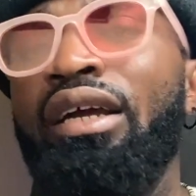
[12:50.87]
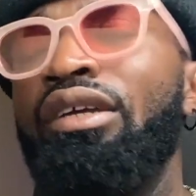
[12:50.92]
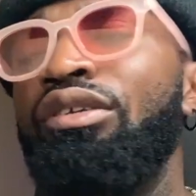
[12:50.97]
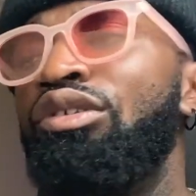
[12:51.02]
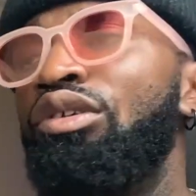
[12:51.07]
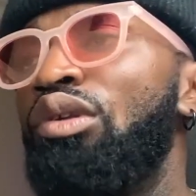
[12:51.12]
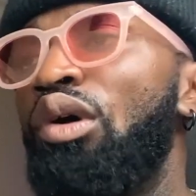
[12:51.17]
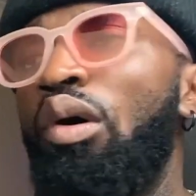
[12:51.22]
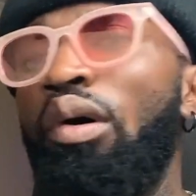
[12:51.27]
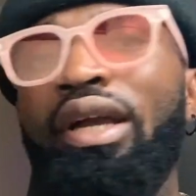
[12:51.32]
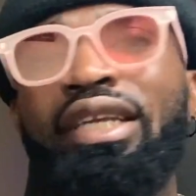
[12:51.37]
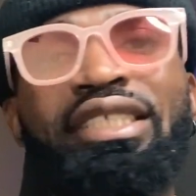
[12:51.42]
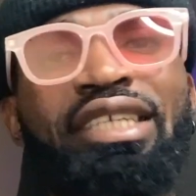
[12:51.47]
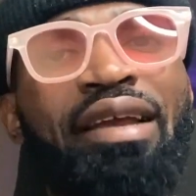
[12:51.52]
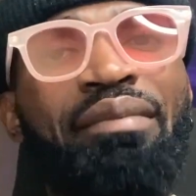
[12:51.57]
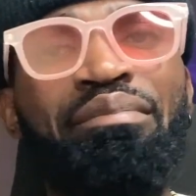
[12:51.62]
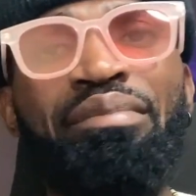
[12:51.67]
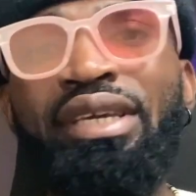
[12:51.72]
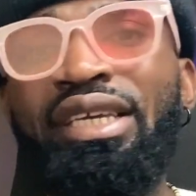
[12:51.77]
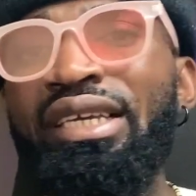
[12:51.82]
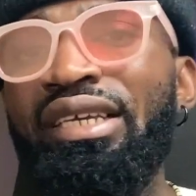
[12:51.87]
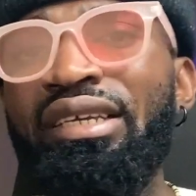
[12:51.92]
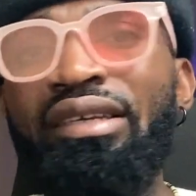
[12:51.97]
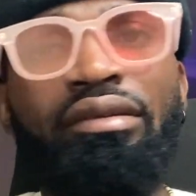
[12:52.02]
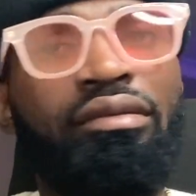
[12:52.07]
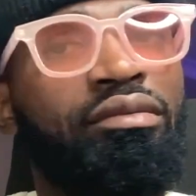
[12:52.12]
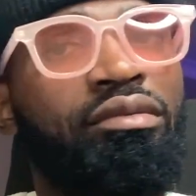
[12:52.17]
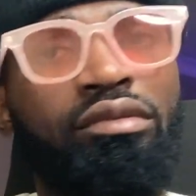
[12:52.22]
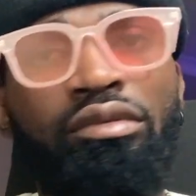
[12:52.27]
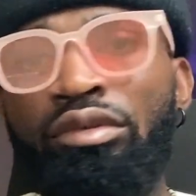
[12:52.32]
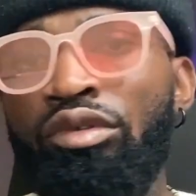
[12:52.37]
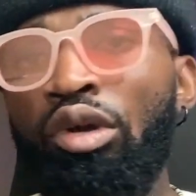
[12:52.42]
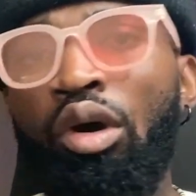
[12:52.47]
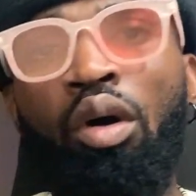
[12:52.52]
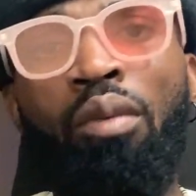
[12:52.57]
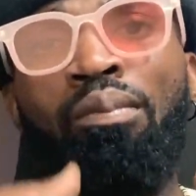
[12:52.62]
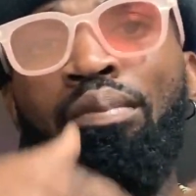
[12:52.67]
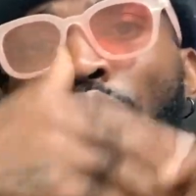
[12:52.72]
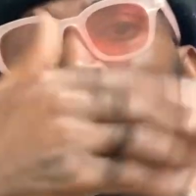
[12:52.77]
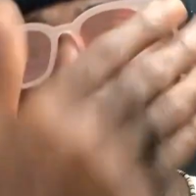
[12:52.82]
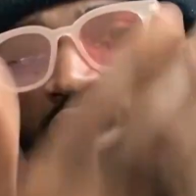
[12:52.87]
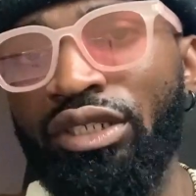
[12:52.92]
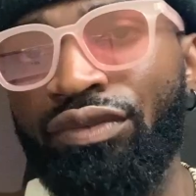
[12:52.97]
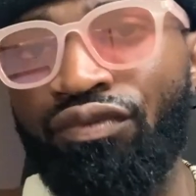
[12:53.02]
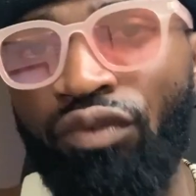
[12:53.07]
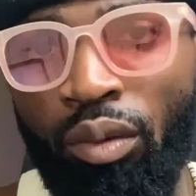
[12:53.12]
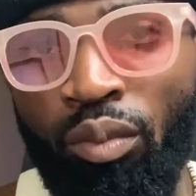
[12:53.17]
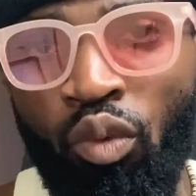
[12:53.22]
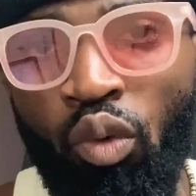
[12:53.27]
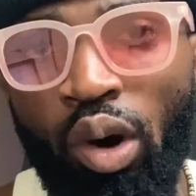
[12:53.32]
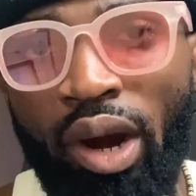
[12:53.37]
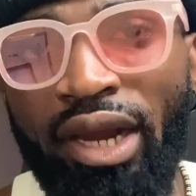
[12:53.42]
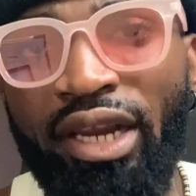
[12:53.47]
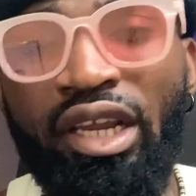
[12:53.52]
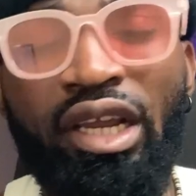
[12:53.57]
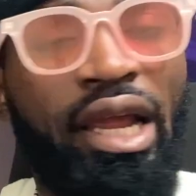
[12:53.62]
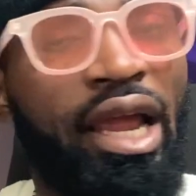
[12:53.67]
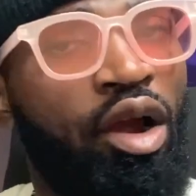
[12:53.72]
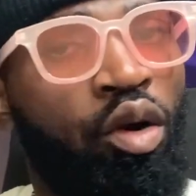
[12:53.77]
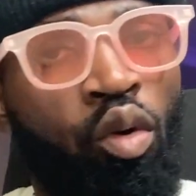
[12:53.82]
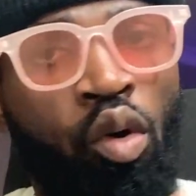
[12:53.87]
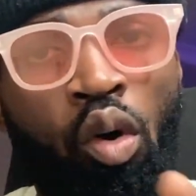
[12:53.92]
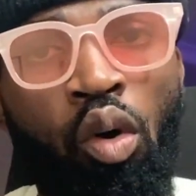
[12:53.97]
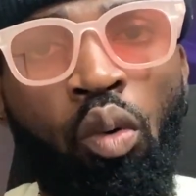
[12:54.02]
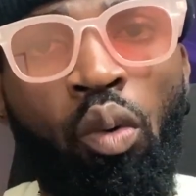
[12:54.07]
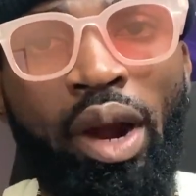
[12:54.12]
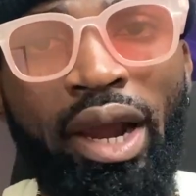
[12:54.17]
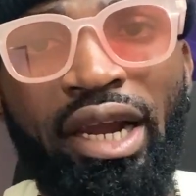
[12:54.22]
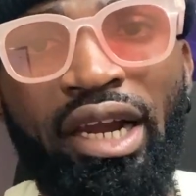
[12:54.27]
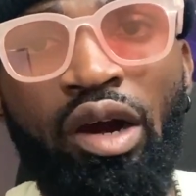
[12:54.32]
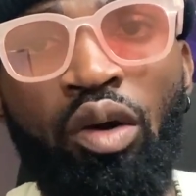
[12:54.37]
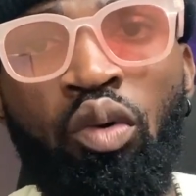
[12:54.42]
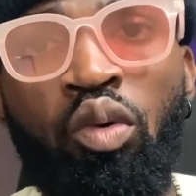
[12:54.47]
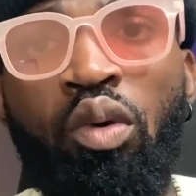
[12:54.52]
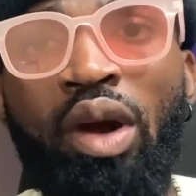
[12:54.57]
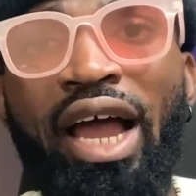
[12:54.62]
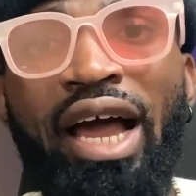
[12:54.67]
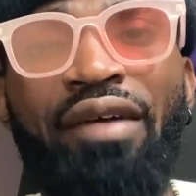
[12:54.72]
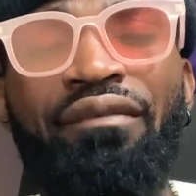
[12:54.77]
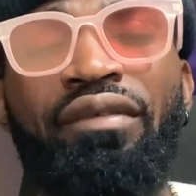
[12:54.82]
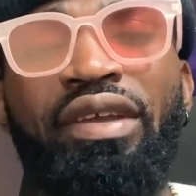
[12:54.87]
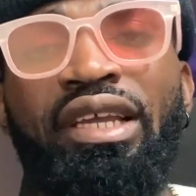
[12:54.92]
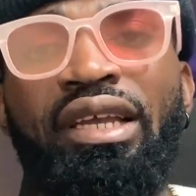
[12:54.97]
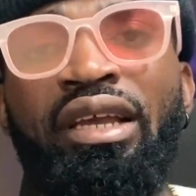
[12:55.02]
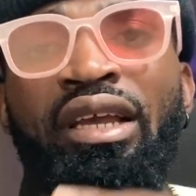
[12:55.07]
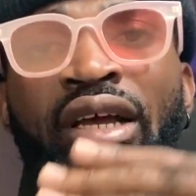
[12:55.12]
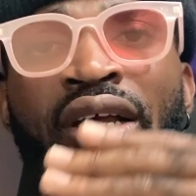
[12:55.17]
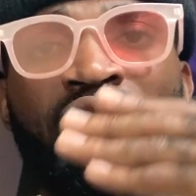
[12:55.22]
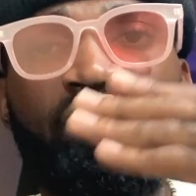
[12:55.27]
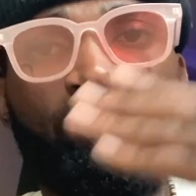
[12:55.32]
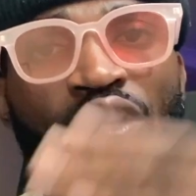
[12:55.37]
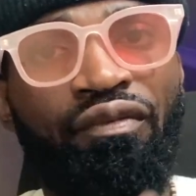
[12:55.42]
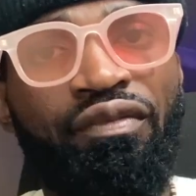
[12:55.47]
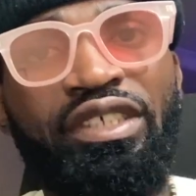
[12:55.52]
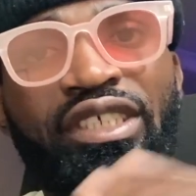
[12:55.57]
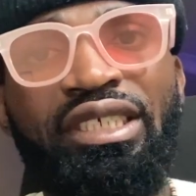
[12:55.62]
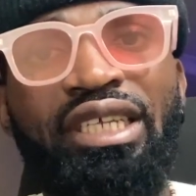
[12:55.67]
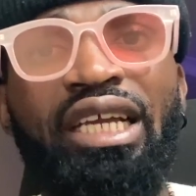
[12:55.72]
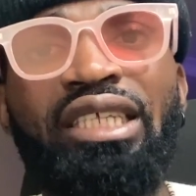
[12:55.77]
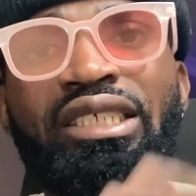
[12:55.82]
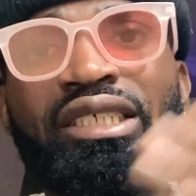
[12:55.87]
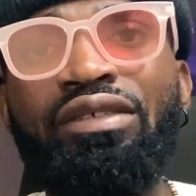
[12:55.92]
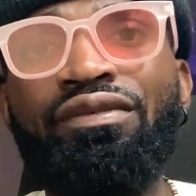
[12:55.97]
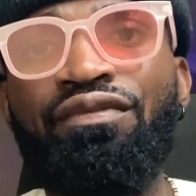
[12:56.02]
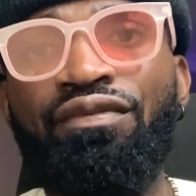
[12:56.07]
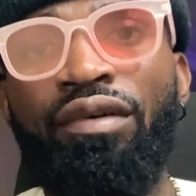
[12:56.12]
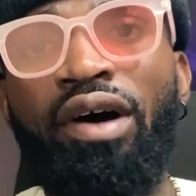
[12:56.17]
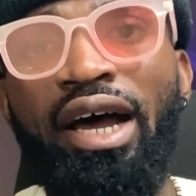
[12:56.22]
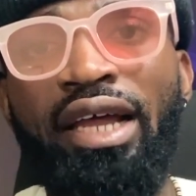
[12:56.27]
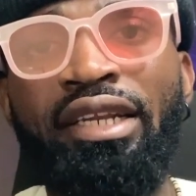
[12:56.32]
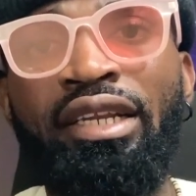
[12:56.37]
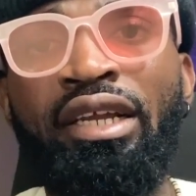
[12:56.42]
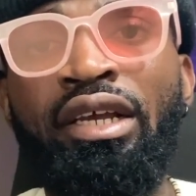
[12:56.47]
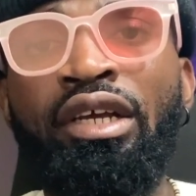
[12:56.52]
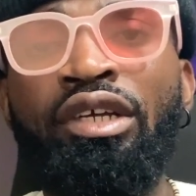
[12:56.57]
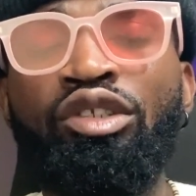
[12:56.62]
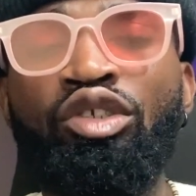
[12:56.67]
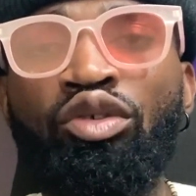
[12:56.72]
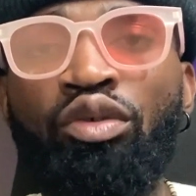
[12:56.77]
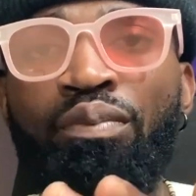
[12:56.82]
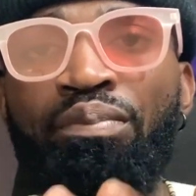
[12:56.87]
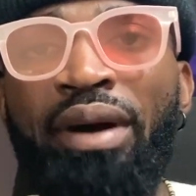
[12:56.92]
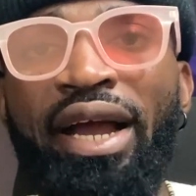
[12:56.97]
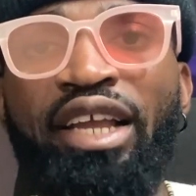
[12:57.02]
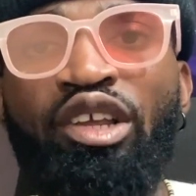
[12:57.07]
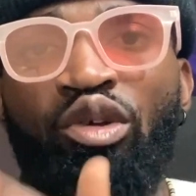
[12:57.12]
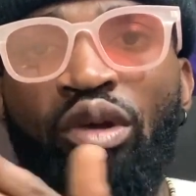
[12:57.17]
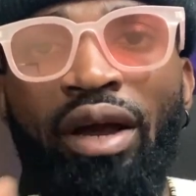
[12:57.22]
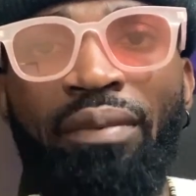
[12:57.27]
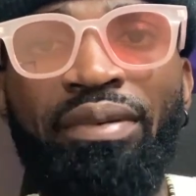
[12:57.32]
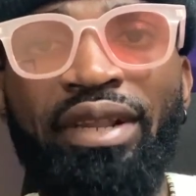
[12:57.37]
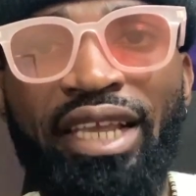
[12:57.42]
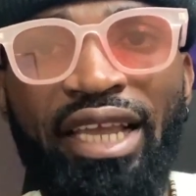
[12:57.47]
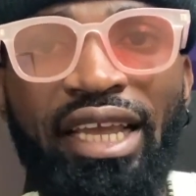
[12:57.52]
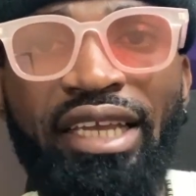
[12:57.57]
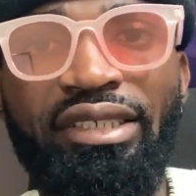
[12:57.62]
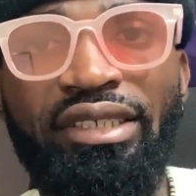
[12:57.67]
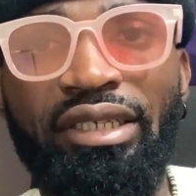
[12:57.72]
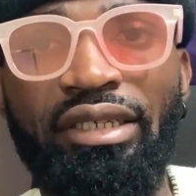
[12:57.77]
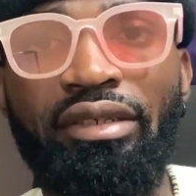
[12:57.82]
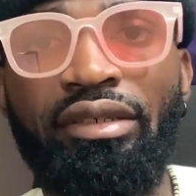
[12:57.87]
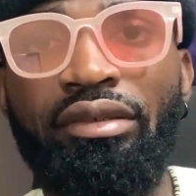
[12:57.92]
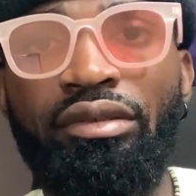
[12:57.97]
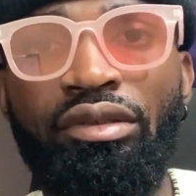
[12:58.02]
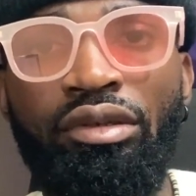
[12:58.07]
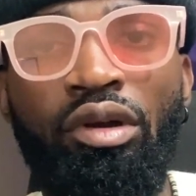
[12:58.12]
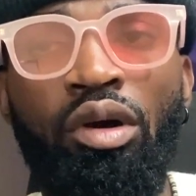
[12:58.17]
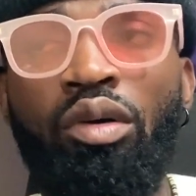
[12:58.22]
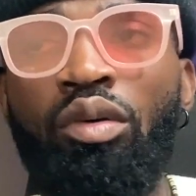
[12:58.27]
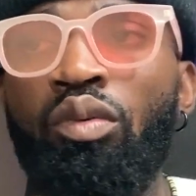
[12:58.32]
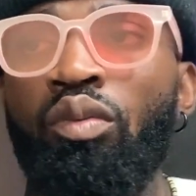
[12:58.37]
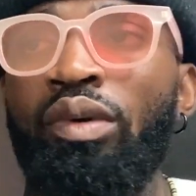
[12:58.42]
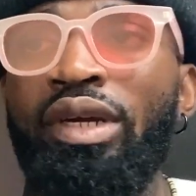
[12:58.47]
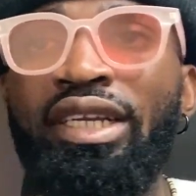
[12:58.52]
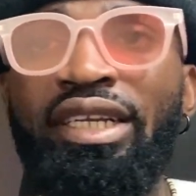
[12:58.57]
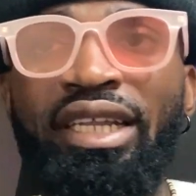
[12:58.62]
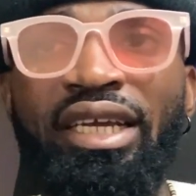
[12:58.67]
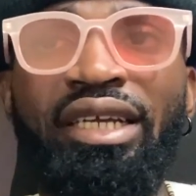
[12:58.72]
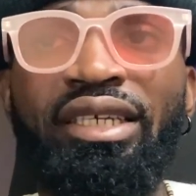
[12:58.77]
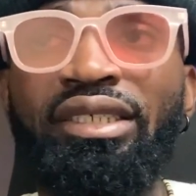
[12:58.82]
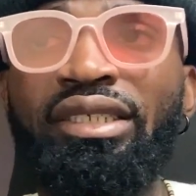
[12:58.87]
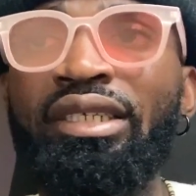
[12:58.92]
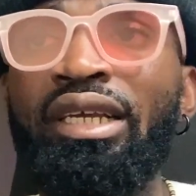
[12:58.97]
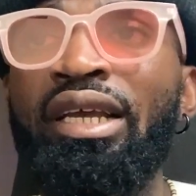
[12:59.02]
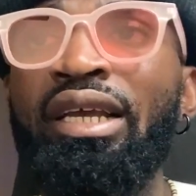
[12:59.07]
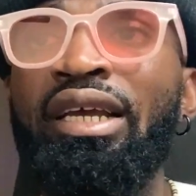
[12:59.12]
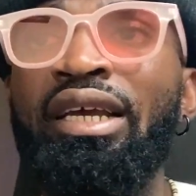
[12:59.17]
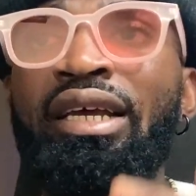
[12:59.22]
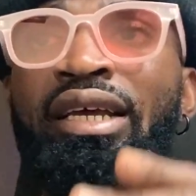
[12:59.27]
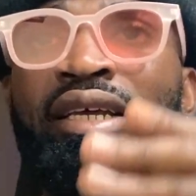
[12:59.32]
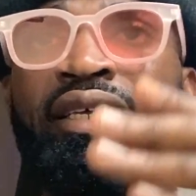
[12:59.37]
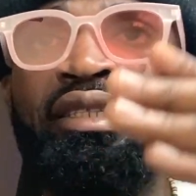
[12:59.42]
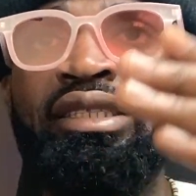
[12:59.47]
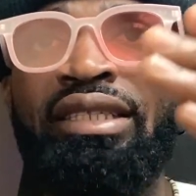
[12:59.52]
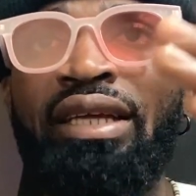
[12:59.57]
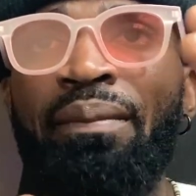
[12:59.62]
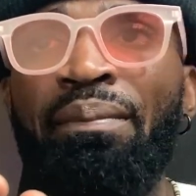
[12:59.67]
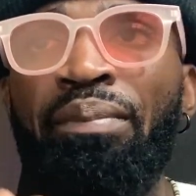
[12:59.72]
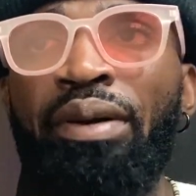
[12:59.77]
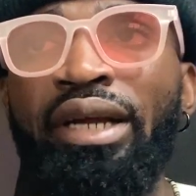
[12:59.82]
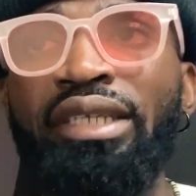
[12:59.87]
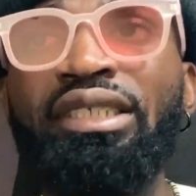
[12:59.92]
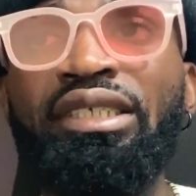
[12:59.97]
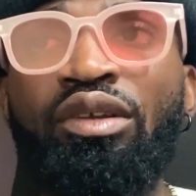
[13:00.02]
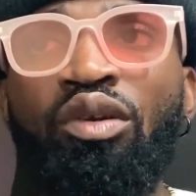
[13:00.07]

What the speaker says: it can be your boss from work, a co-worker who have sufficient fund to back your application. With this, the person